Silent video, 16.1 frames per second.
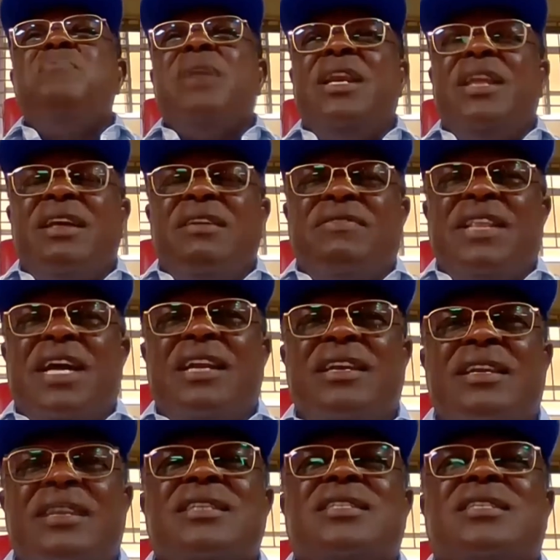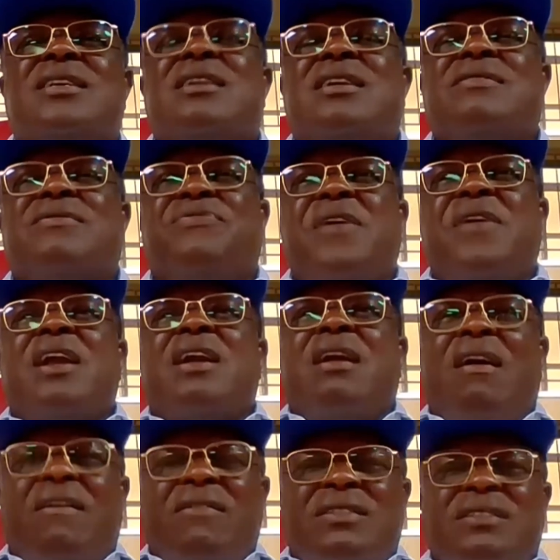So Indeed. I believe that this
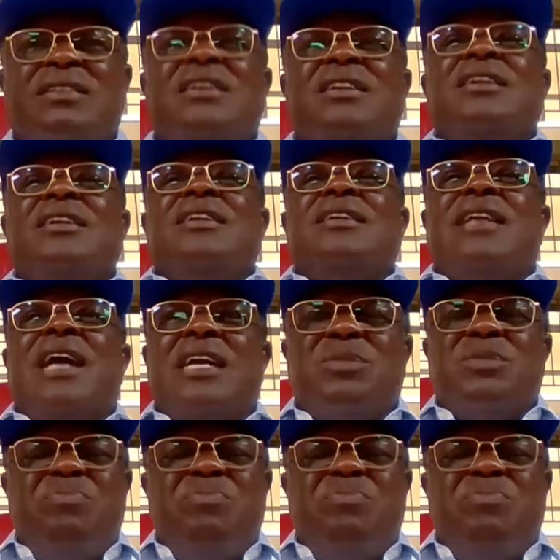fair God